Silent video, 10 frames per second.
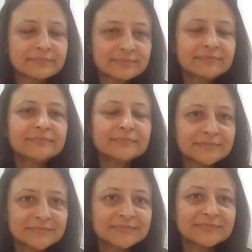
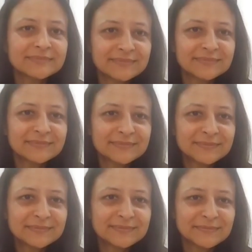
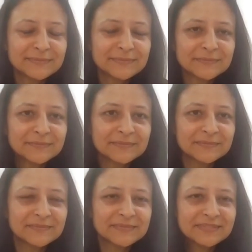
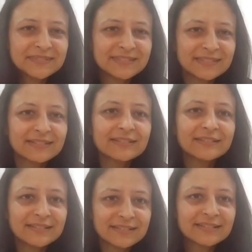
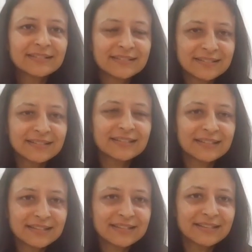
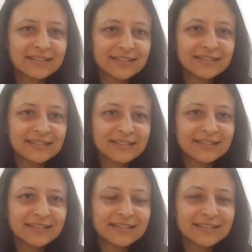
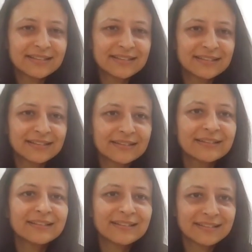
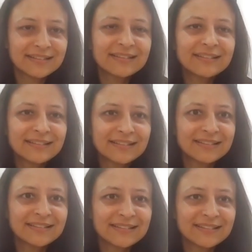
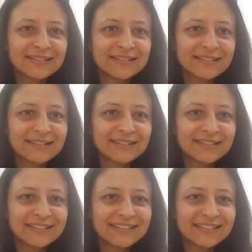[no speech]